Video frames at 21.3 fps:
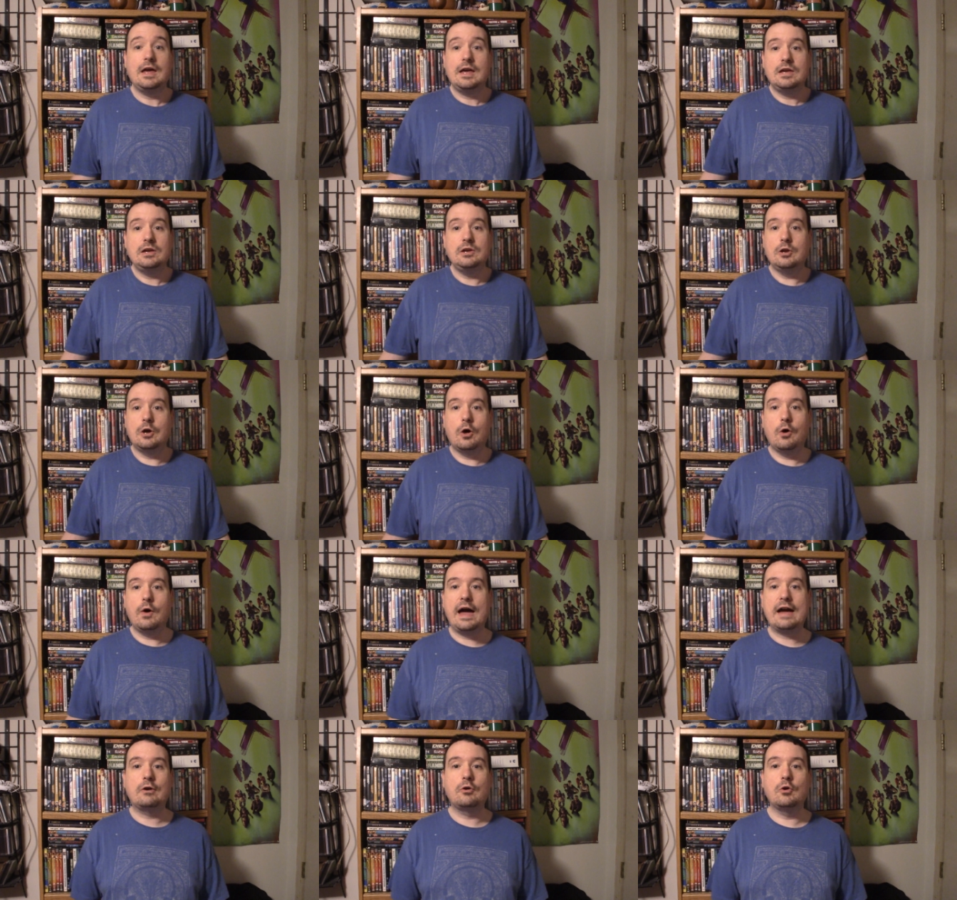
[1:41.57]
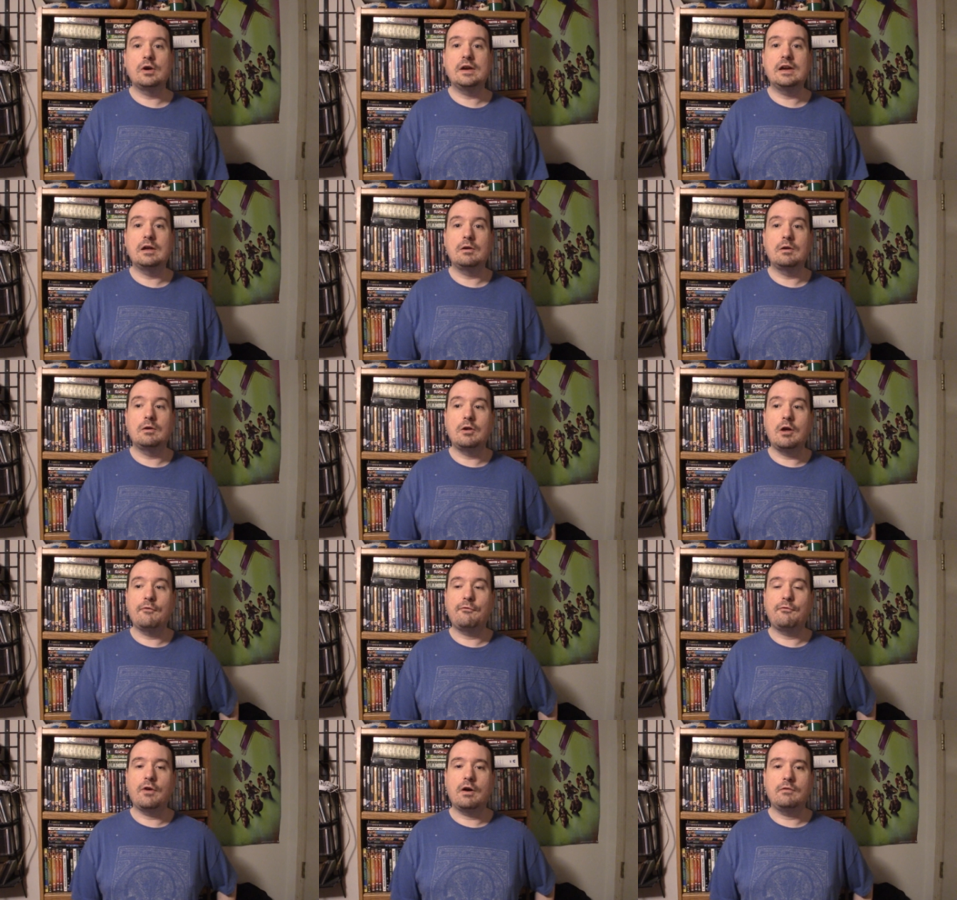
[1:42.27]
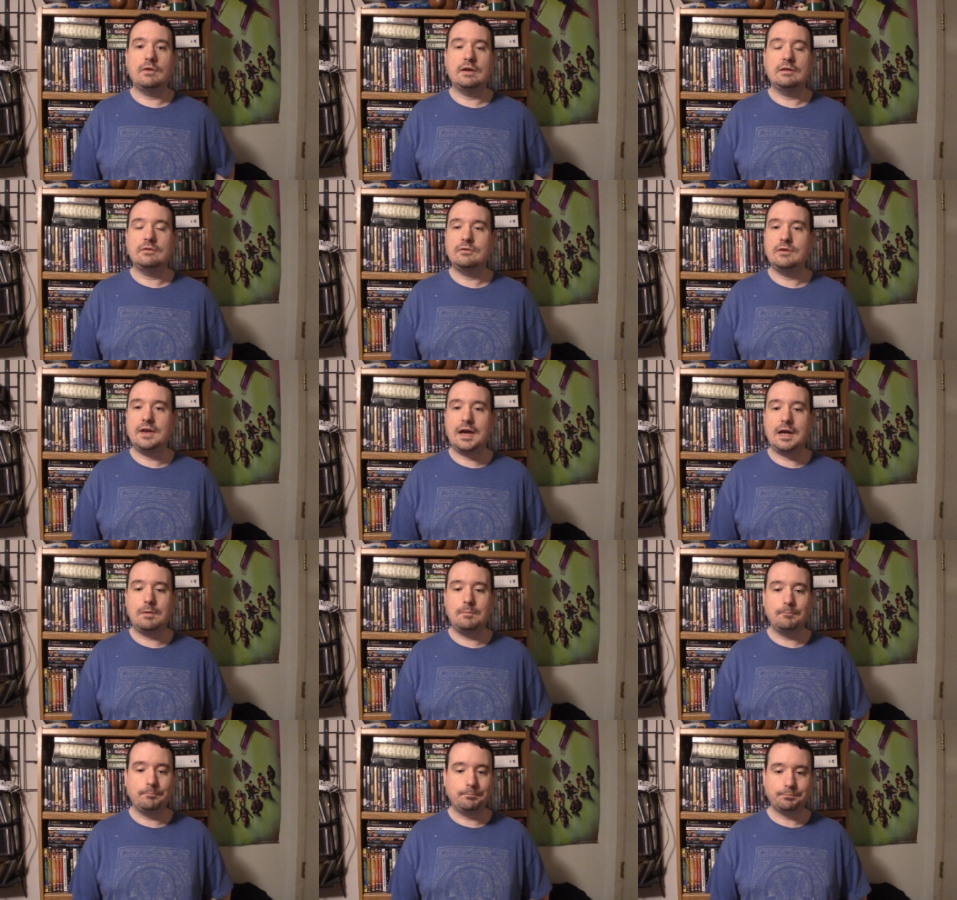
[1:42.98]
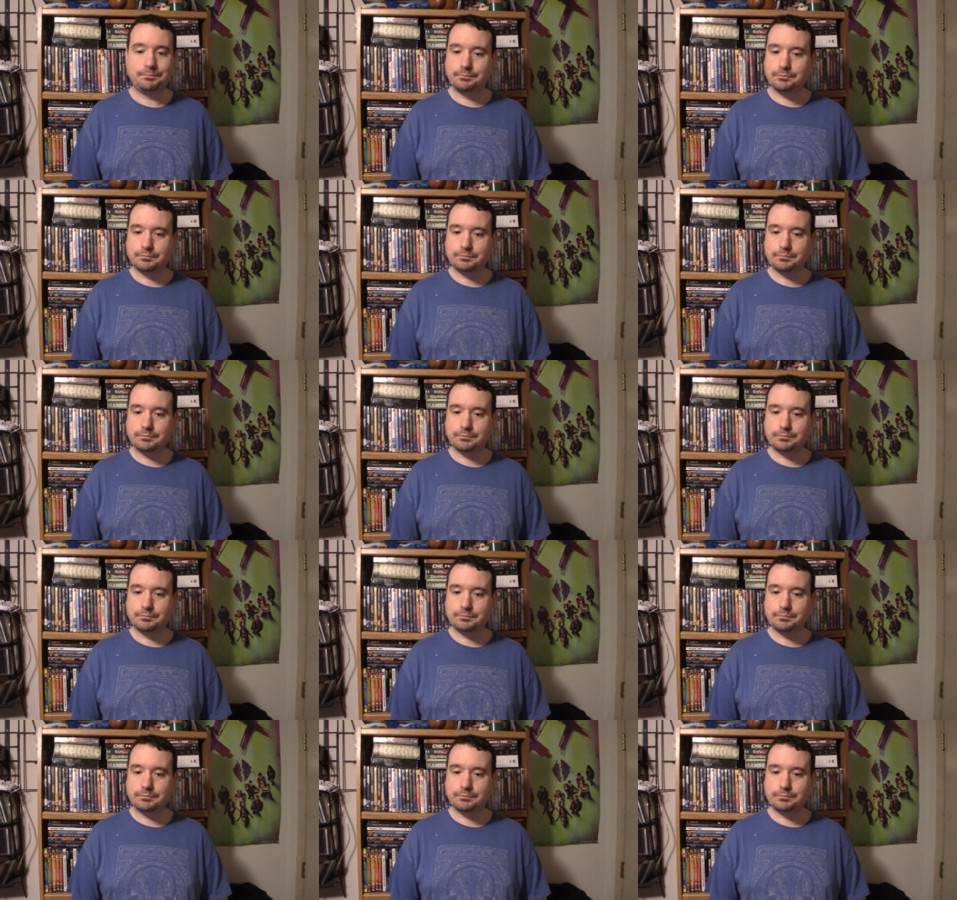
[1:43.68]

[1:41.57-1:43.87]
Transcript: You know, I couldn't get enough of it, and